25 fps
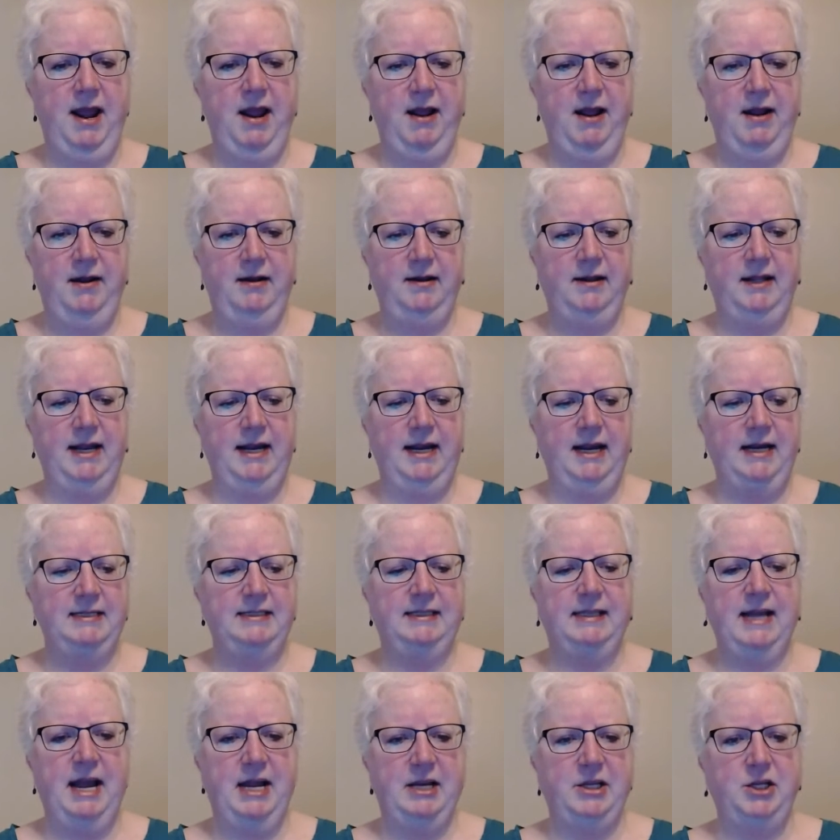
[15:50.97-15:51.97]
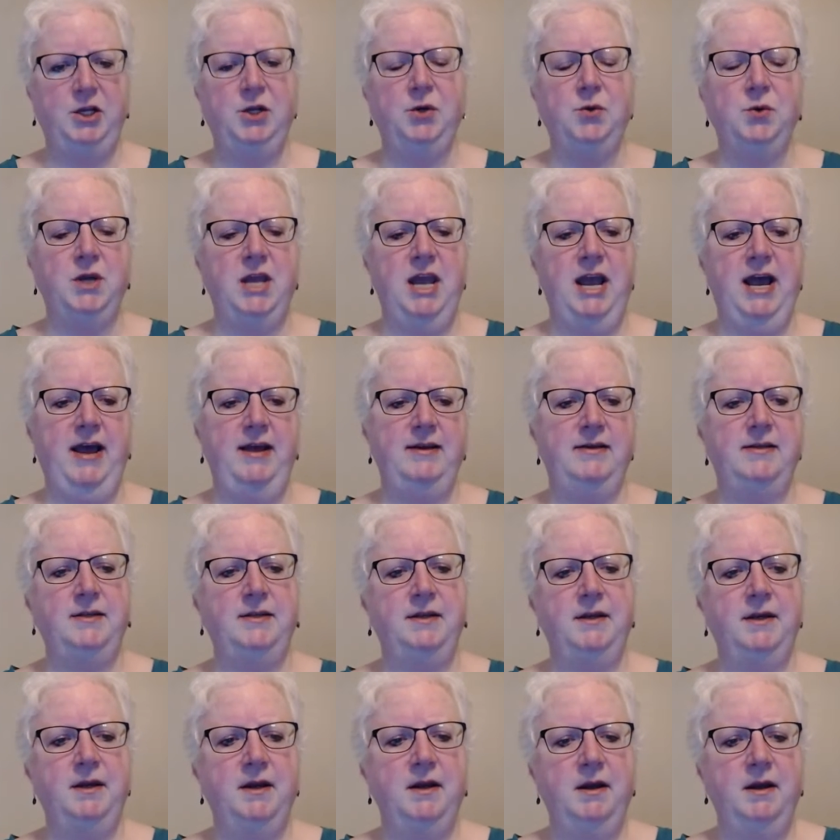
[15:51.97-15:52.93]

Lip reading: And like I said, you get